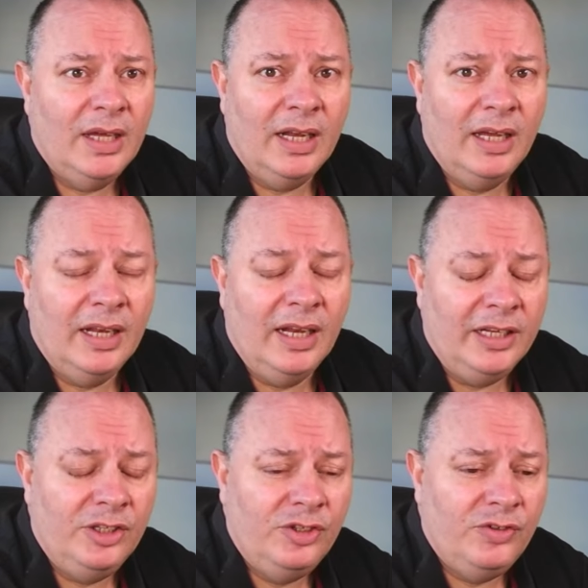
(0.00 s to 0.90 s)
and I, and
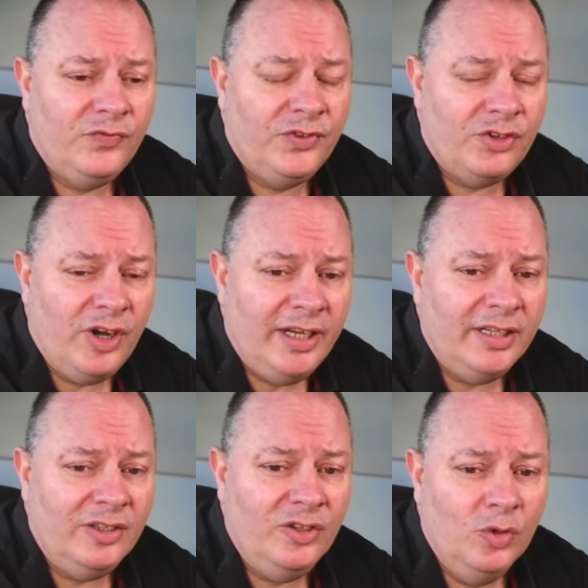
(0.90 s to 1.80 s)
I, treat
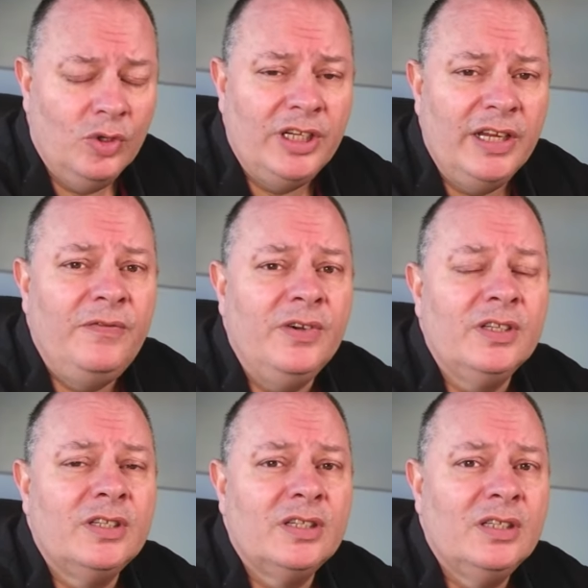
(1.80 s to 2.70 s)
it no
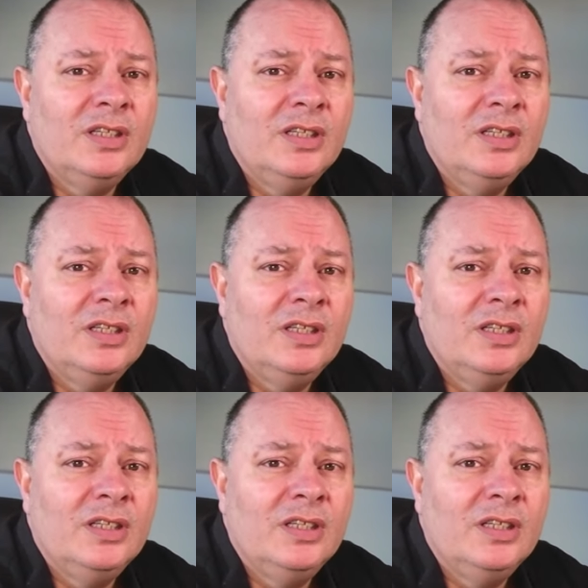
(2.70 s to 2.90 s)
different